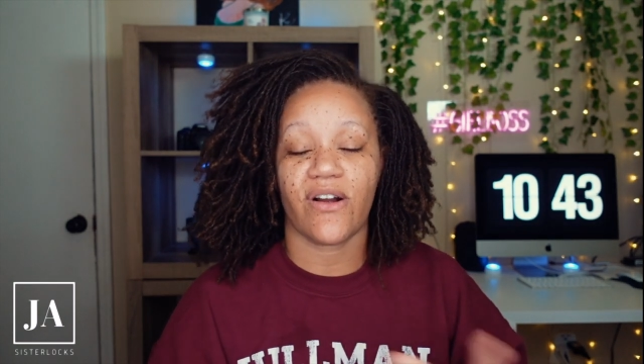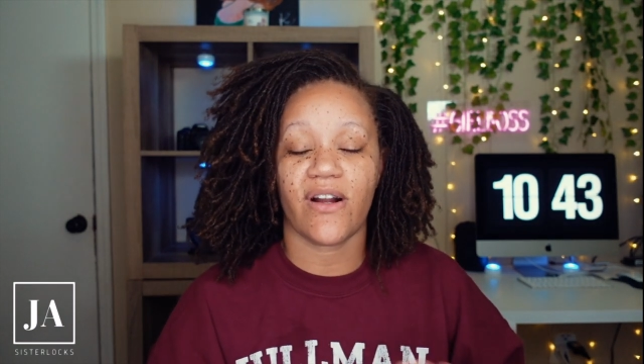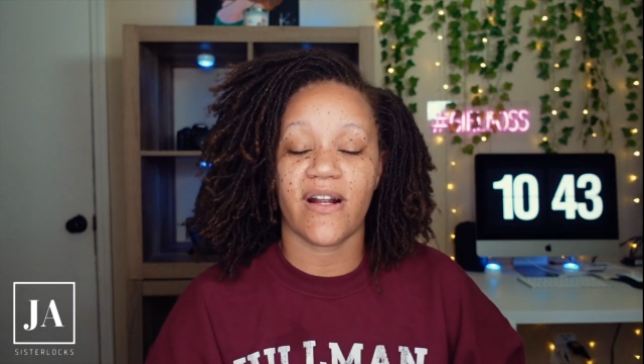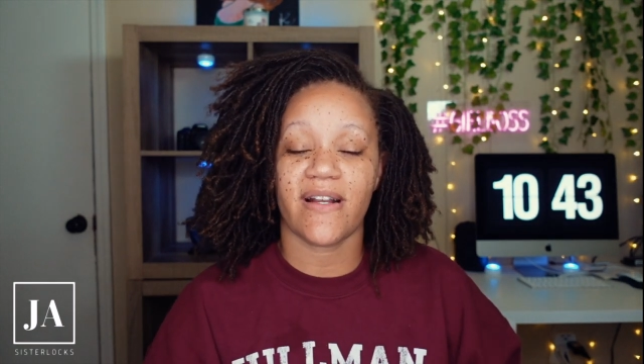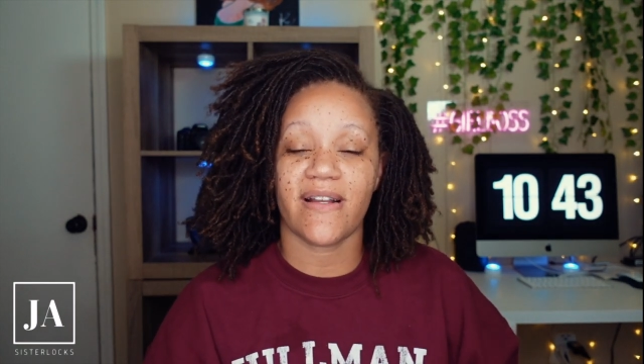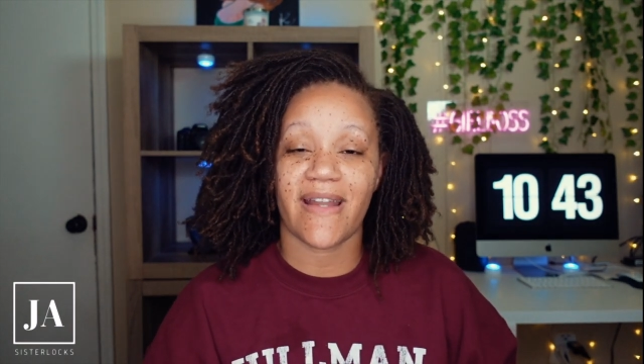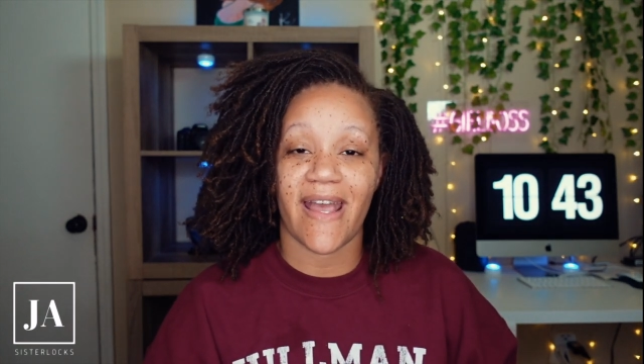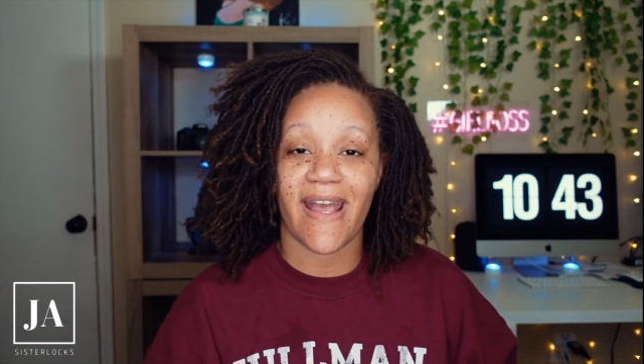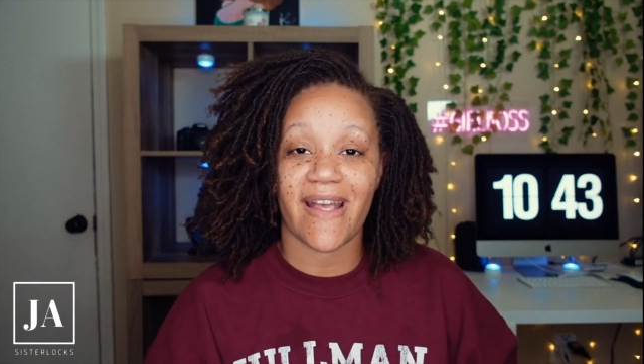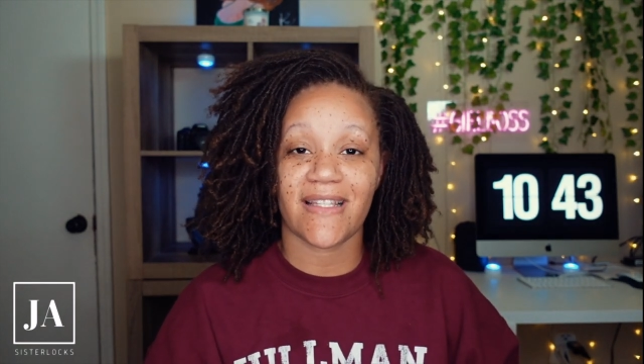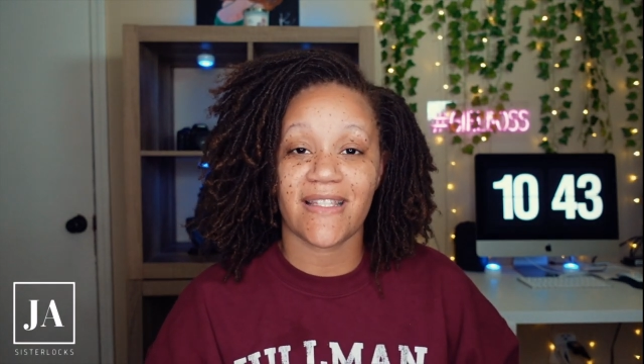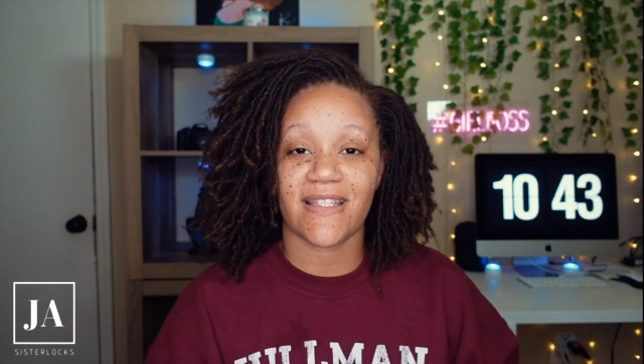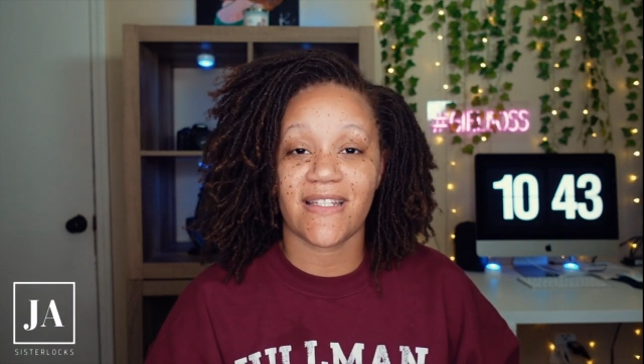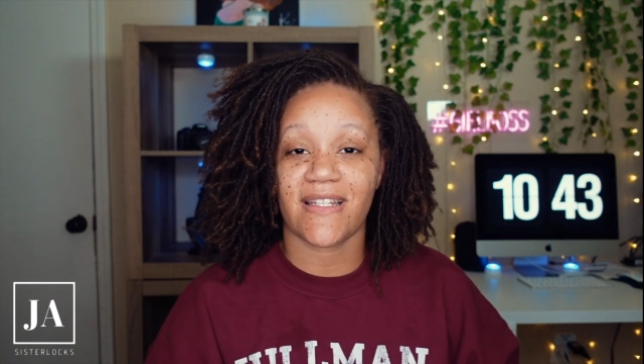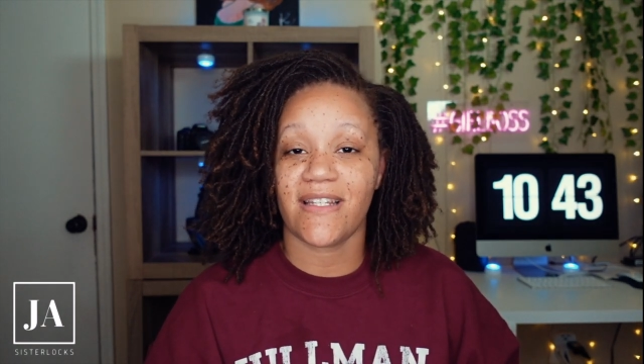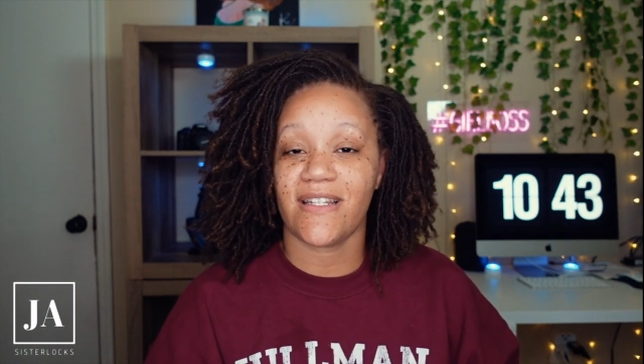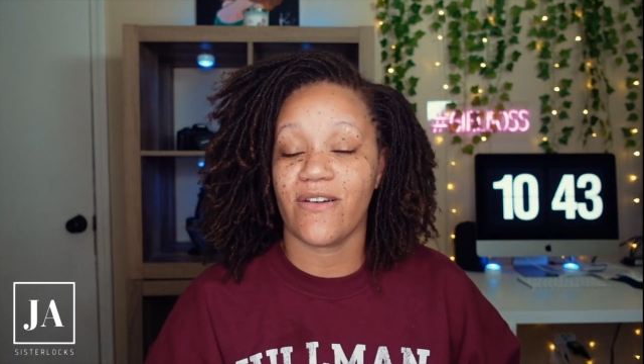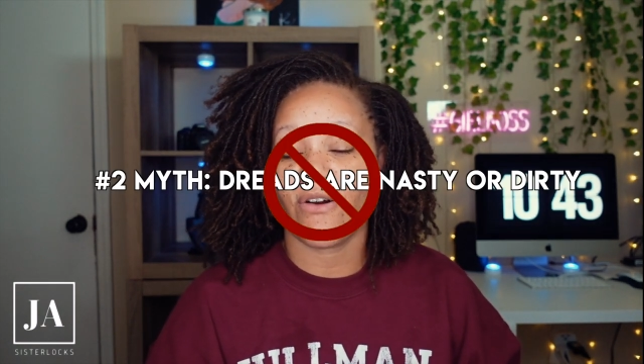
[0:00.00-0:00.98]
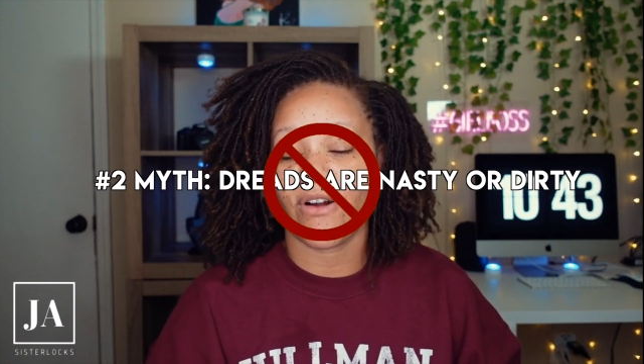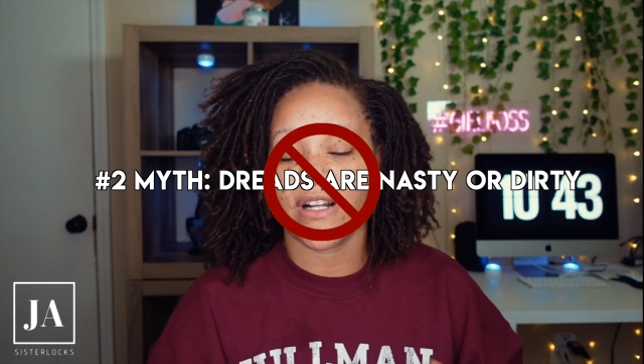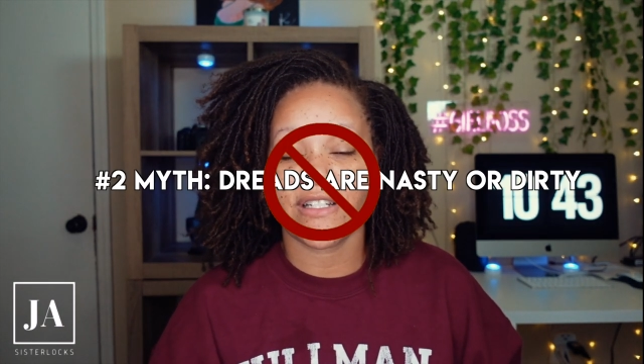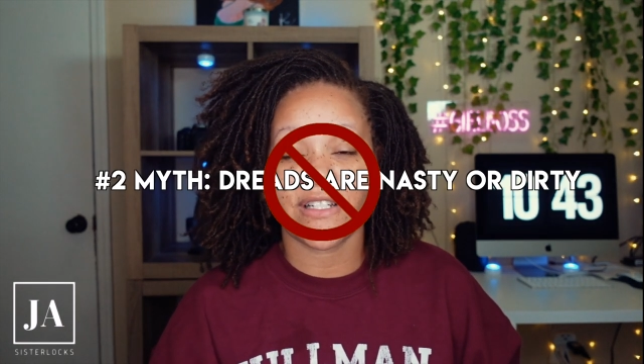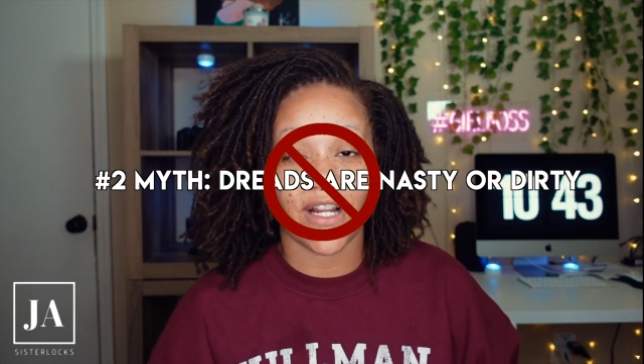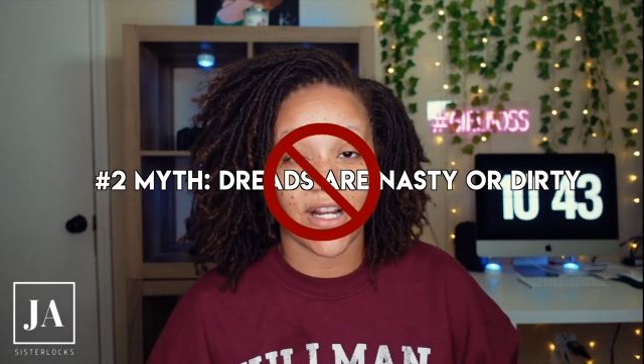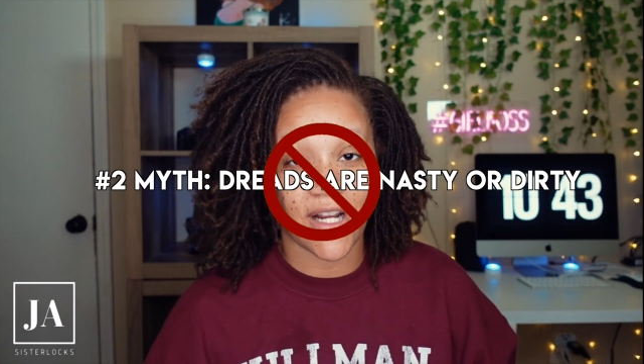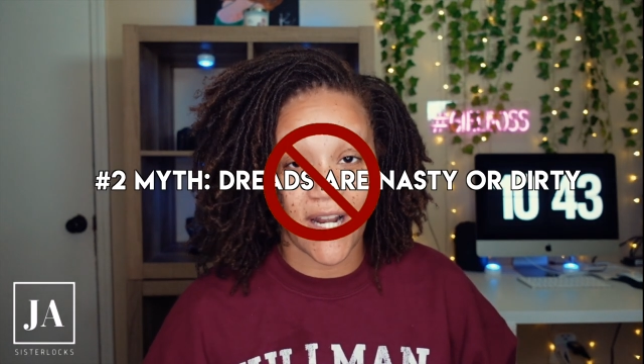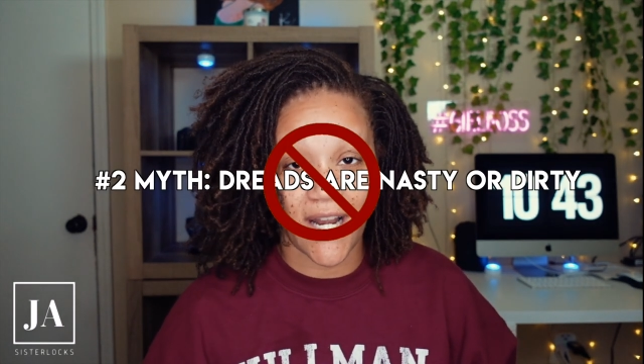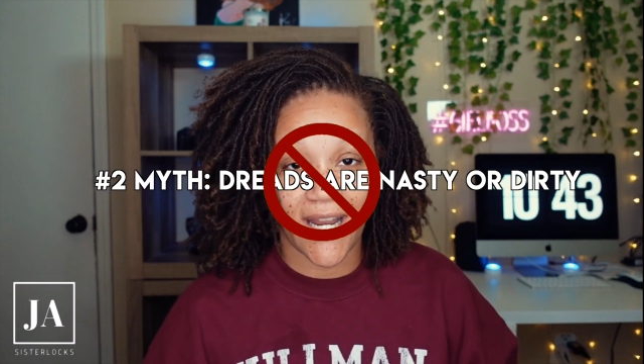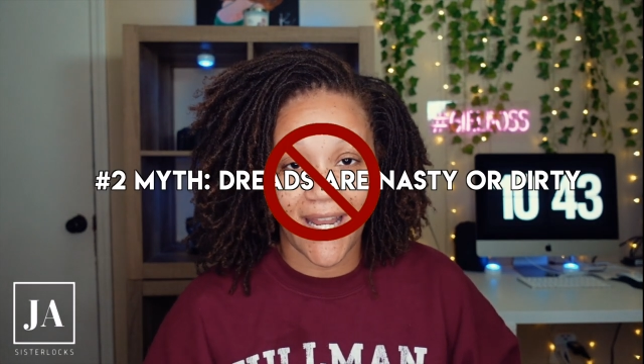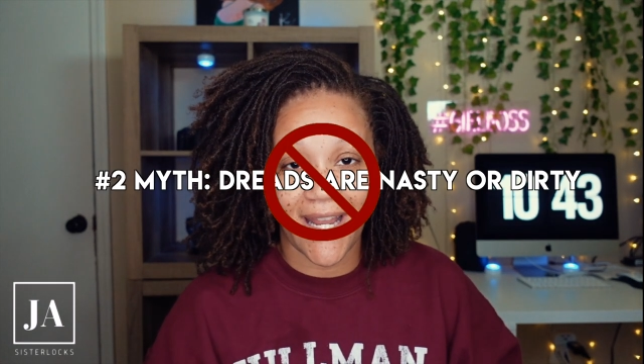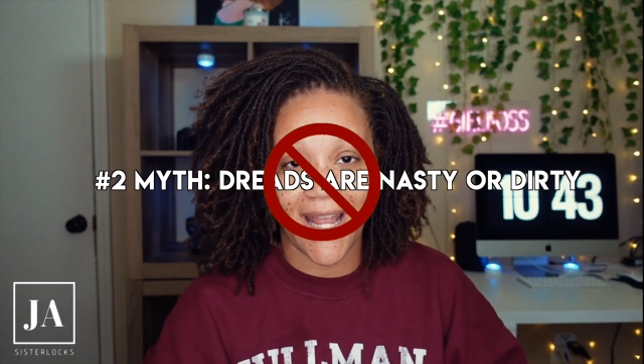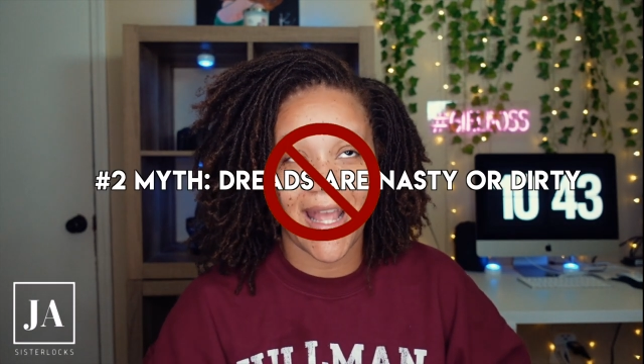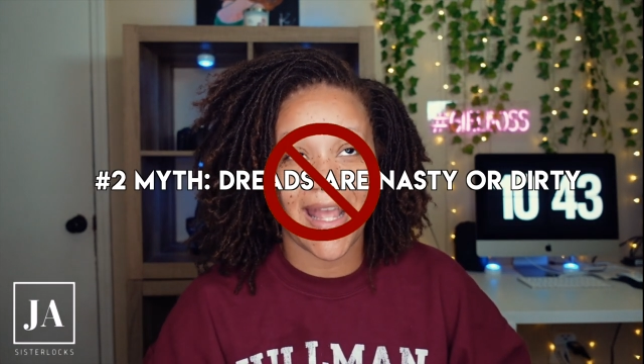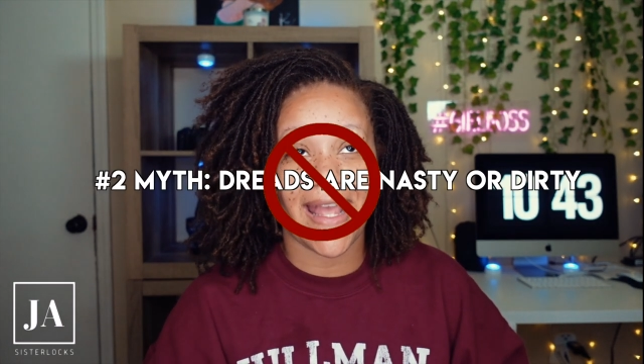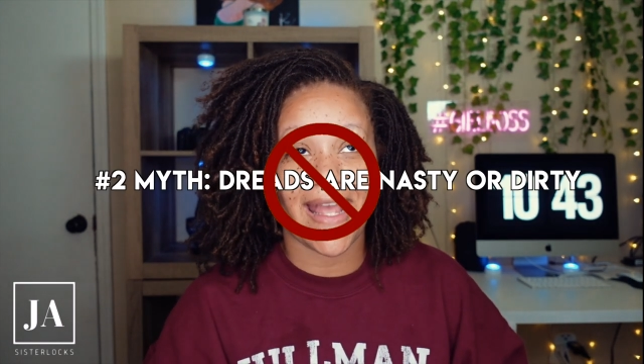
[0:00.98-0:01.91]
are nasty or dirty.